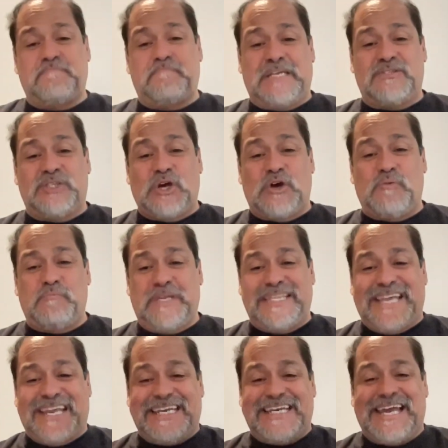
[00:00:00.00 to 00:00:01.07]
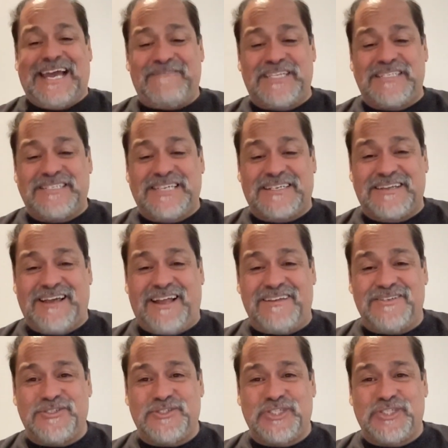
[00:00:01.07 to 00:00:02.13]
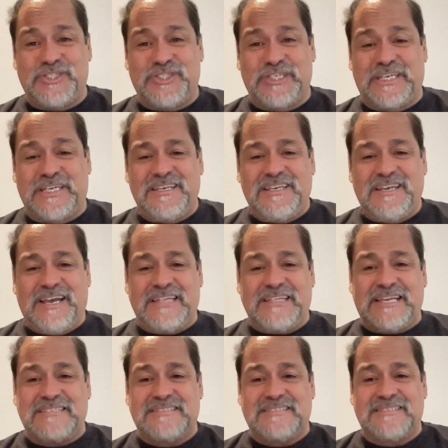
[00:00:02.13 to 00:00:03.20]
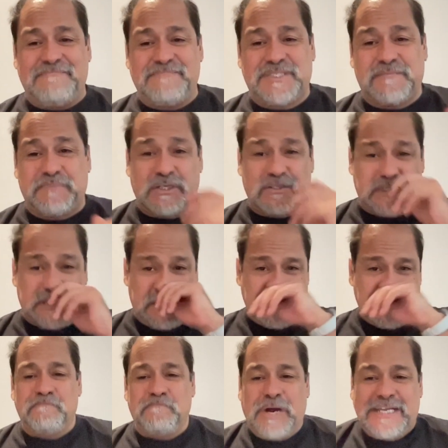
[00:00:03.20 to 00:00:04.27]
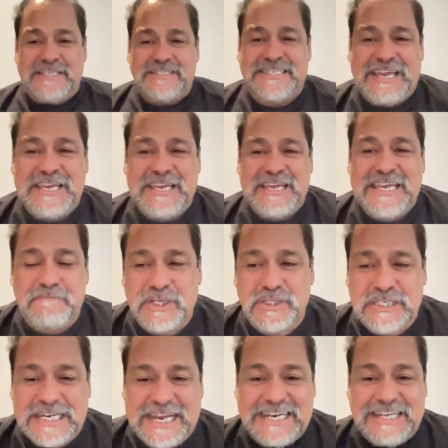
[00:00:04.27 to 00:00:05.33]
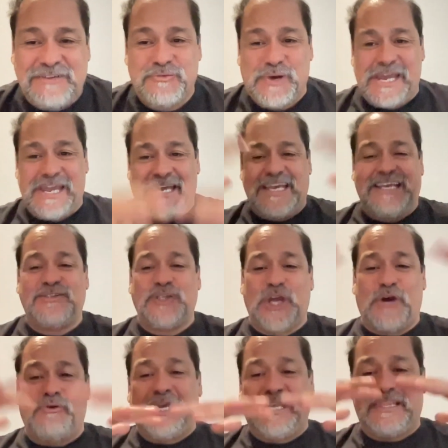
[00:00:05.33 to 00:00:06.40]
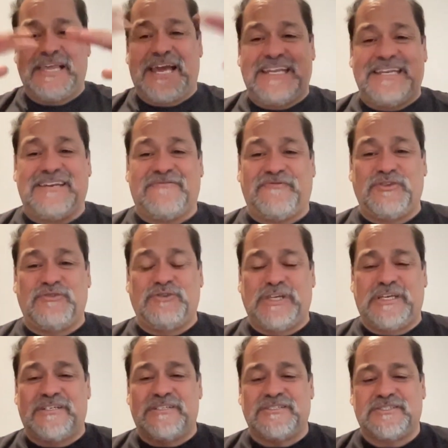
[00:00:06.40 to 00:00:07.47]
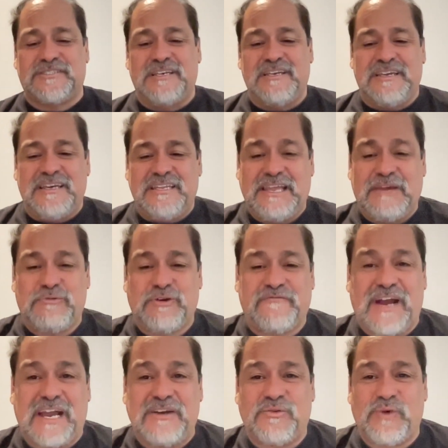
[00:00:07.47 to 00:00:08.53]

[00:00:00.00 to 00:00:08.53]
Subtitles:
big dome and they didn't have the technology at that time to build it, but he built it anyway, knowing that in a few years they would find a